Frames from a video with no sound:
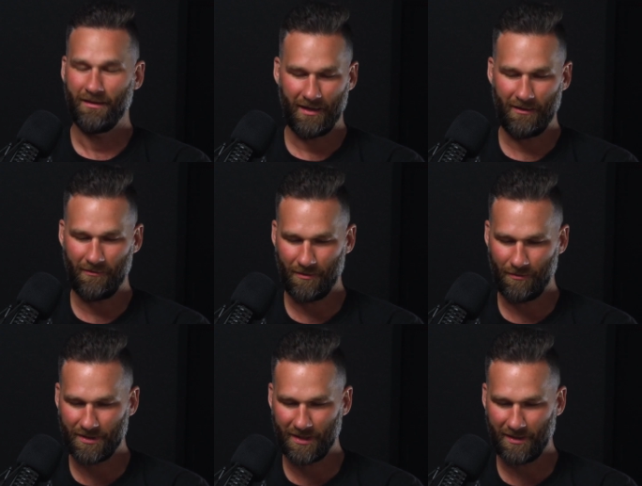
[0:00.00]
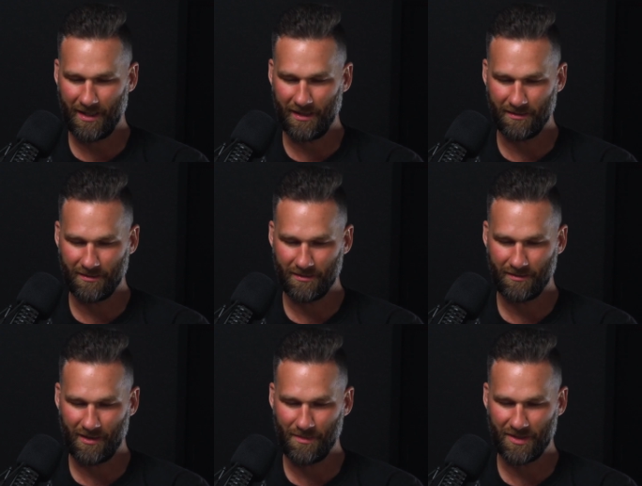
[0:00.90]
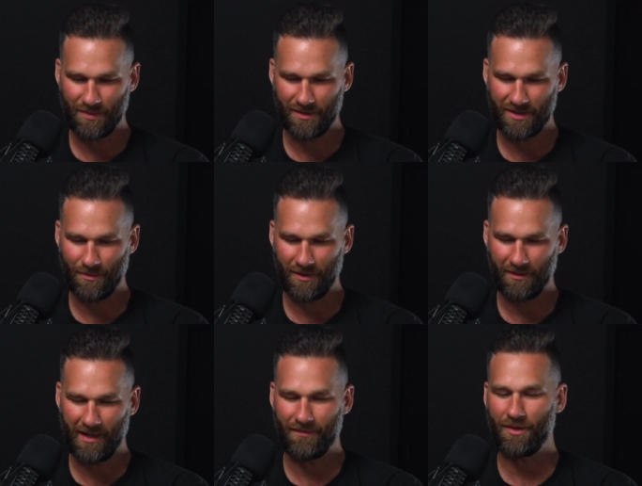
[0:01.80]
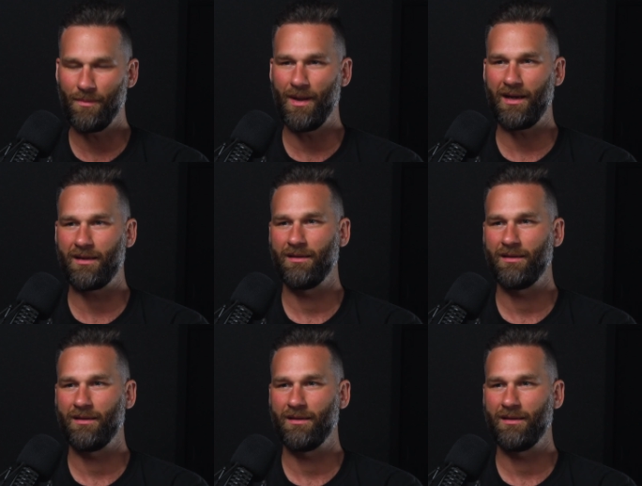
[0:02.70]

I only wrote down eight. So I missed one somewhere. I have to go back.